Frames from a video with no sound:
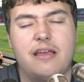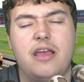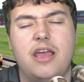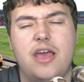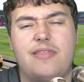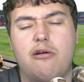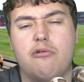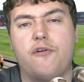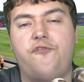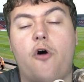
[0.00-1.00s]
They're, they
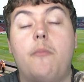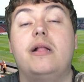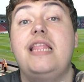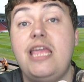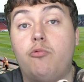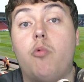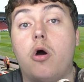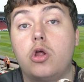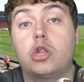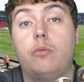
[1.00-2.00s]
were a former League
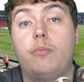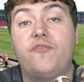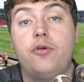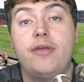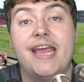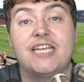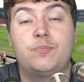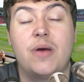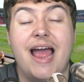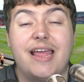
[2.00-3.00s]
One club a few years
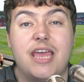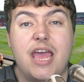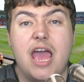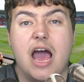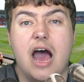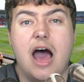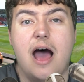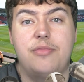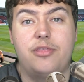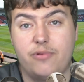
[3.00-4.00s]
back.
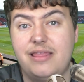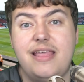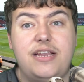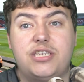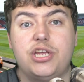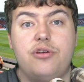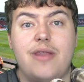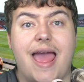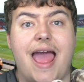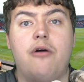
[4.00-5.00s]
Uh, they're in League Two
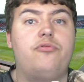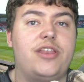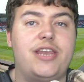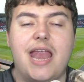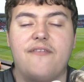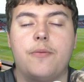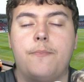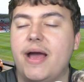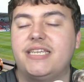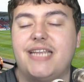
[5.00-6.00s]
now. They did have the
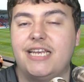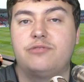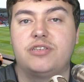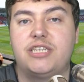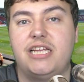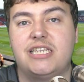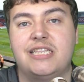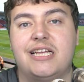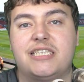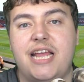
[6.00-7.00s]
best end to a
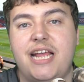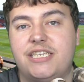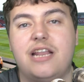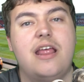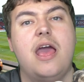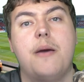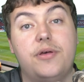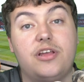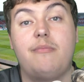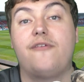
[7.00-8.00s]
season last season,
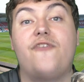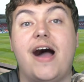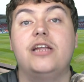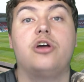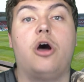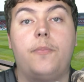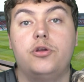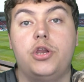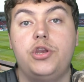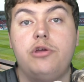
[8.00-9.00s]
but they're going to be fired up
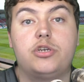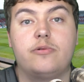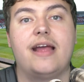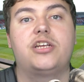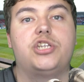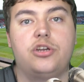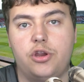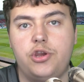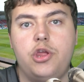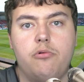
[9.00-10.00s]
under new direction,
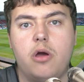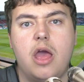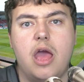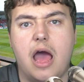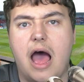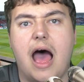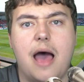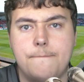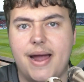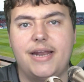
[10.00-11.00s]
under new
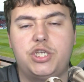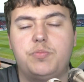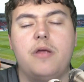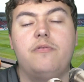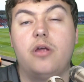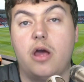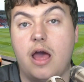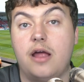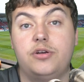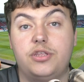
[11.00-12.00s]
uh, management,
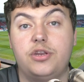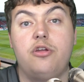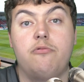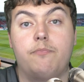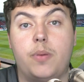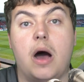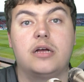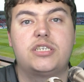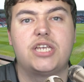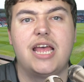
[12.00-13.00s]
uh, under the new
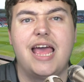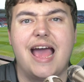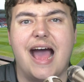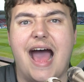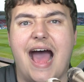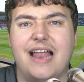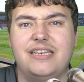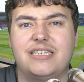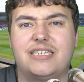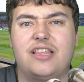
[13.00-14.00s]
boss
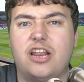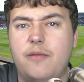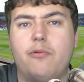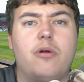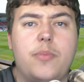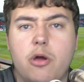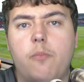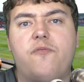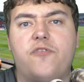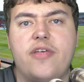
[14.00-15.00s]
and they're going to be want to be
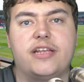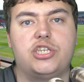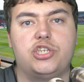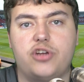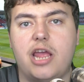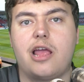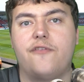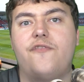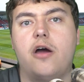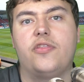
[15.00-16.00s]
up for this and try and go
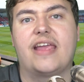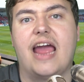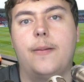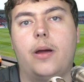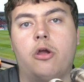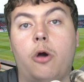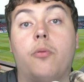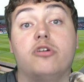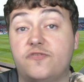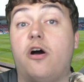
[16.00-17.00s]
far in the Carabao Cup
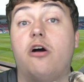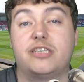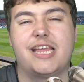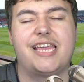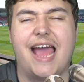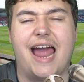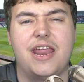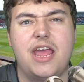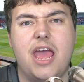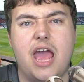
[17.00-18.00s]
or as far as they can.
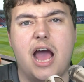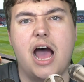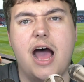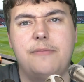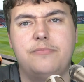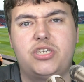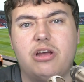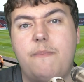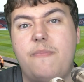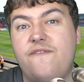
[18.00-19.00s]
Um,
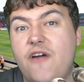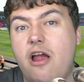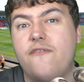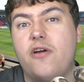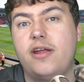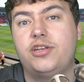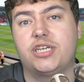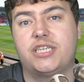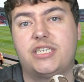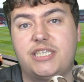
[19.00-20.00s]
so I'd be very, very
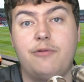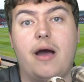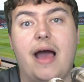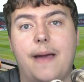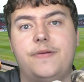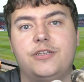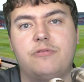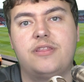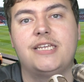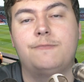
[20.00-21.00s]
interested to see what happens
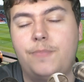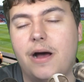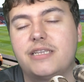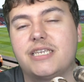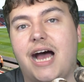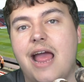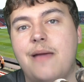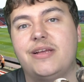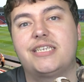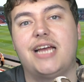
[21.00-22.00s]
with this, but I
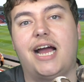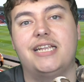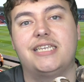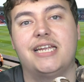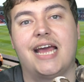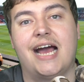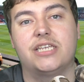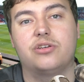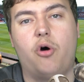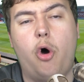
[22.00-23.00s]
am excited
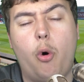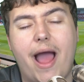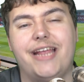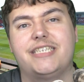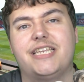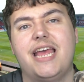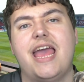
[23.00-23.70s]
as always.